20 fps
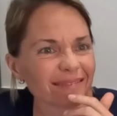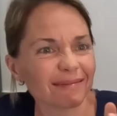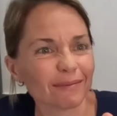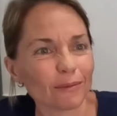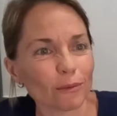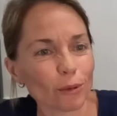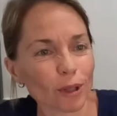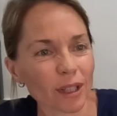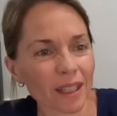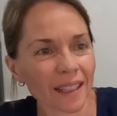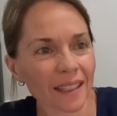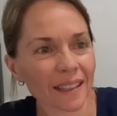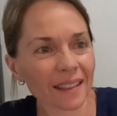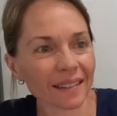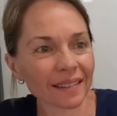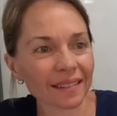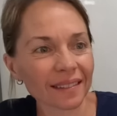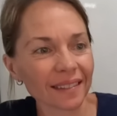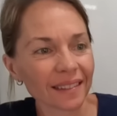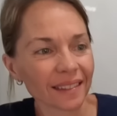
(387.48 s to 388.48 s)

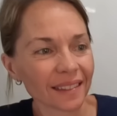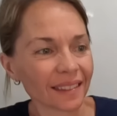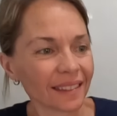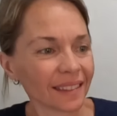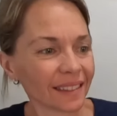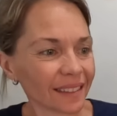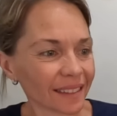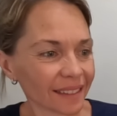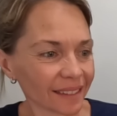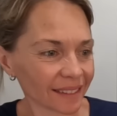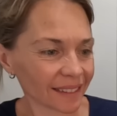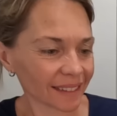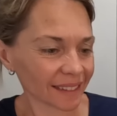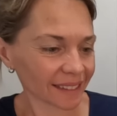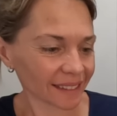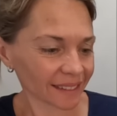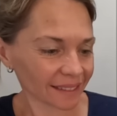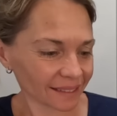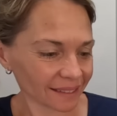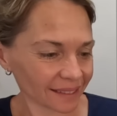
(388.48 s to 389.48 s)
Wow.
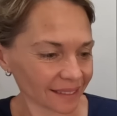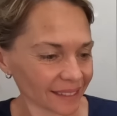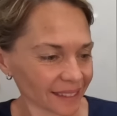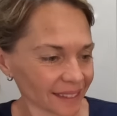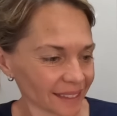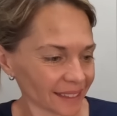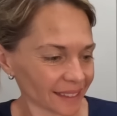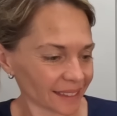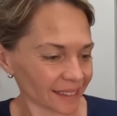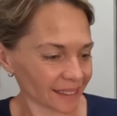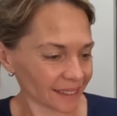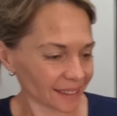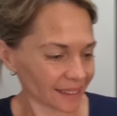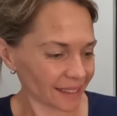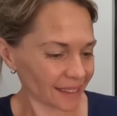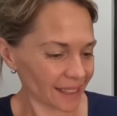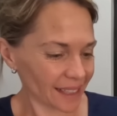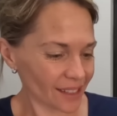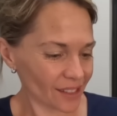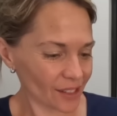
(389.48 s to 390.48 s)
Cryovac Red Claw.
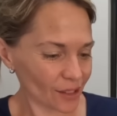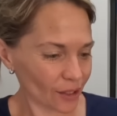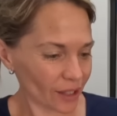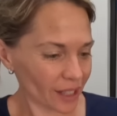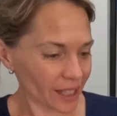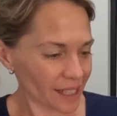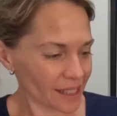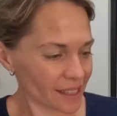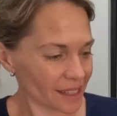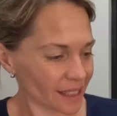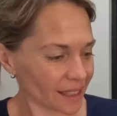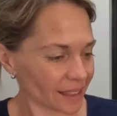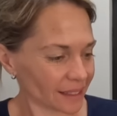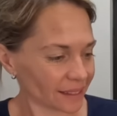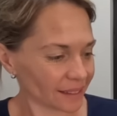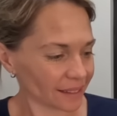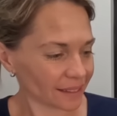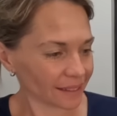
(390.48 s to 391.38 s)
That's crazy.